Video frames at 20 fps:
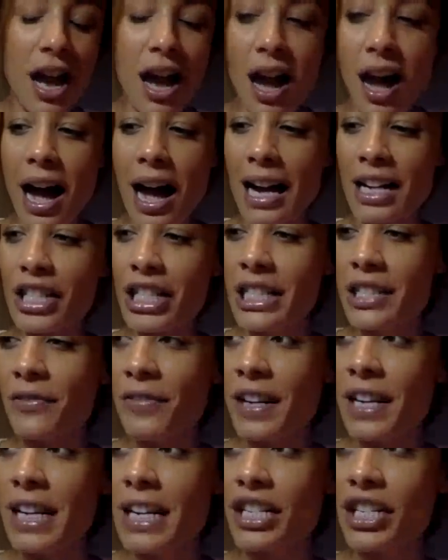I just
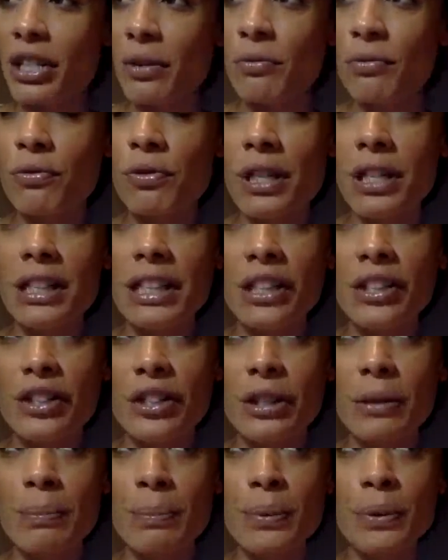finished a really
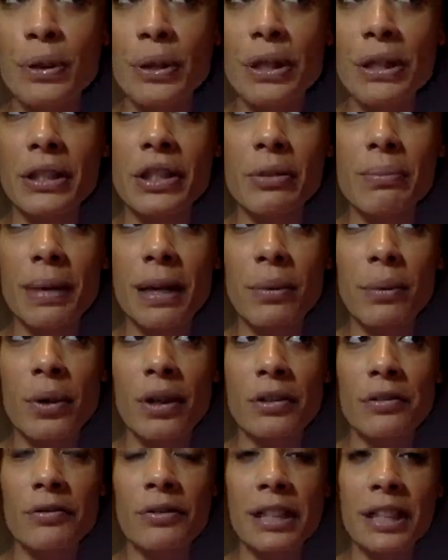good book. You might
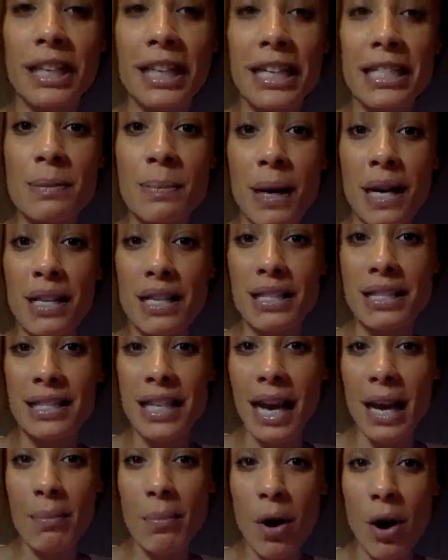want to read it. It's by the
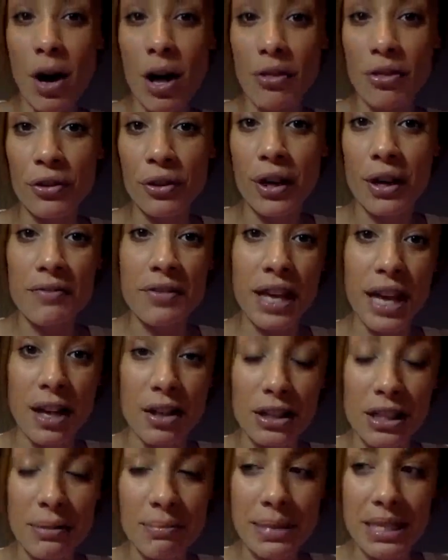same author of The
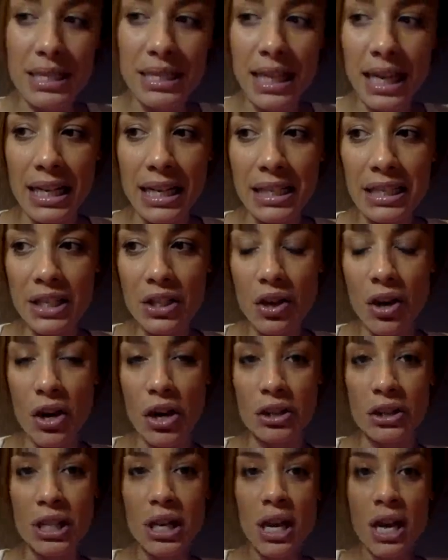Alchemist, and it's
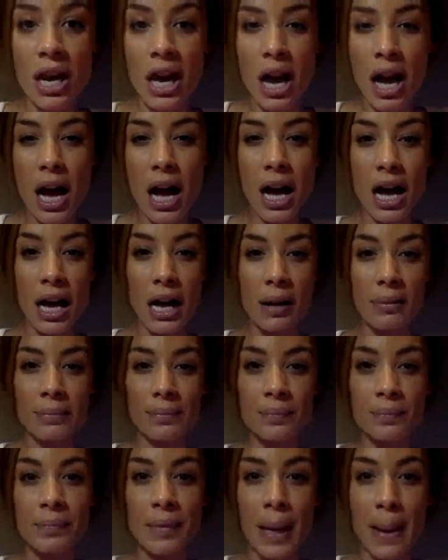called
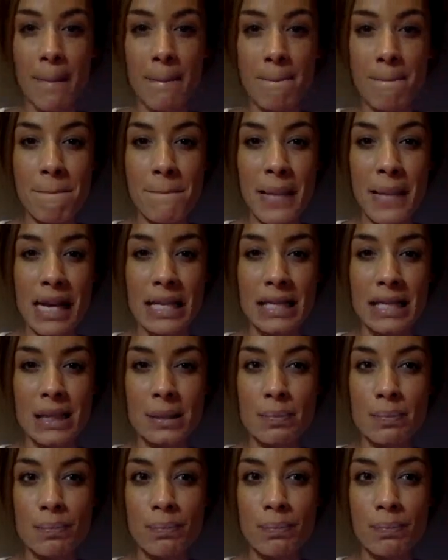Miss
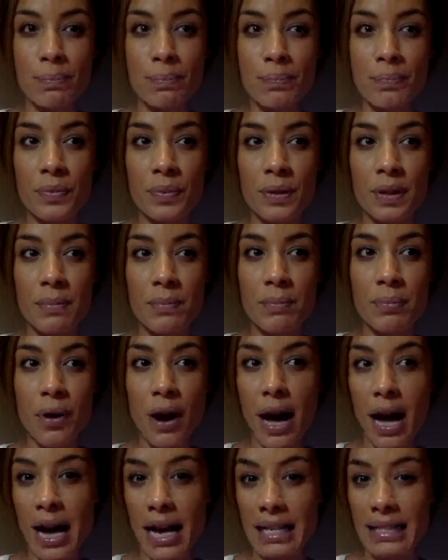
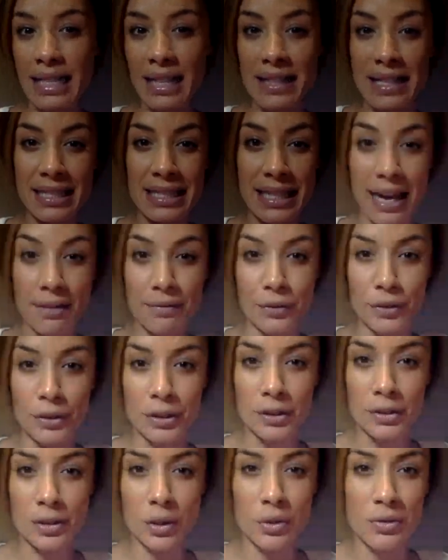Prize and the
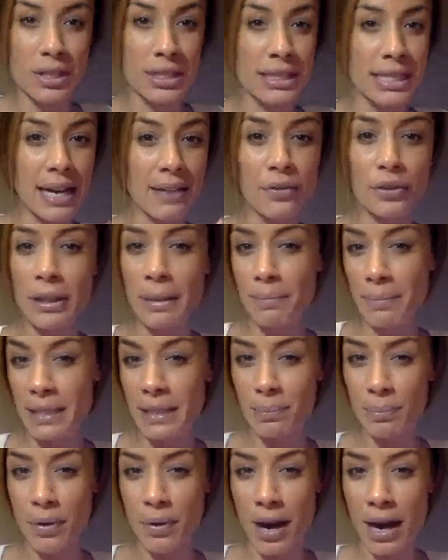Devil, or The Devil and
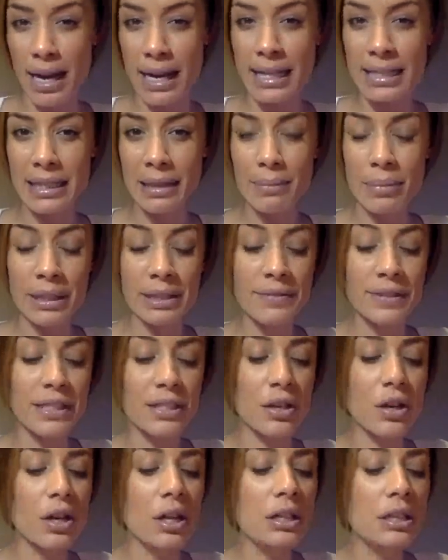Miss Prize, I believe
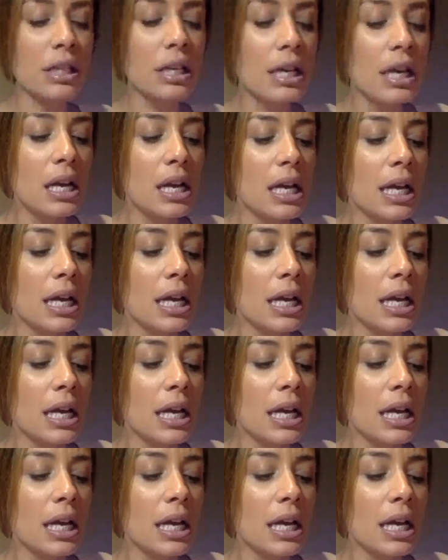it's called.